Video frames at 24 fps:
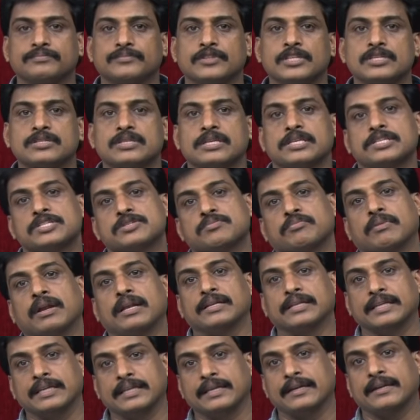This is
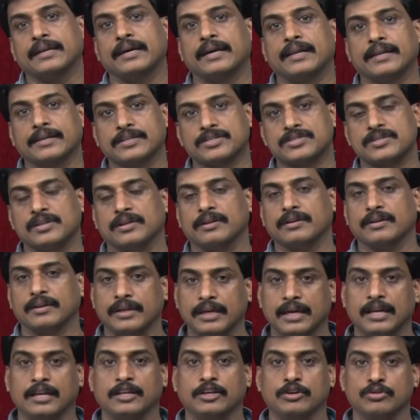multi-redirection,
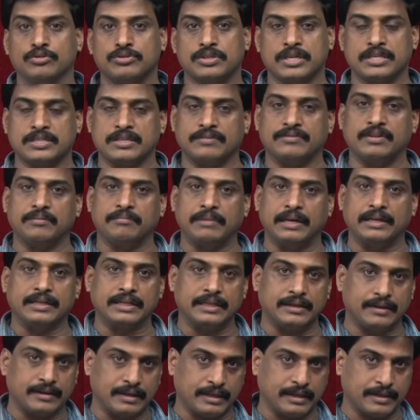real usage of the
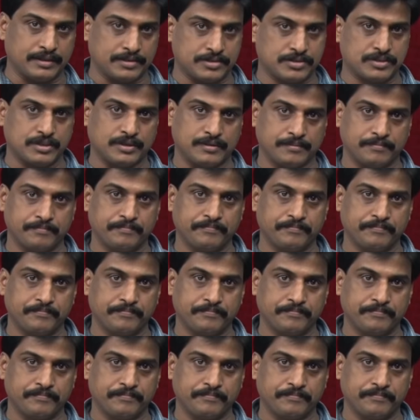multi-redirection.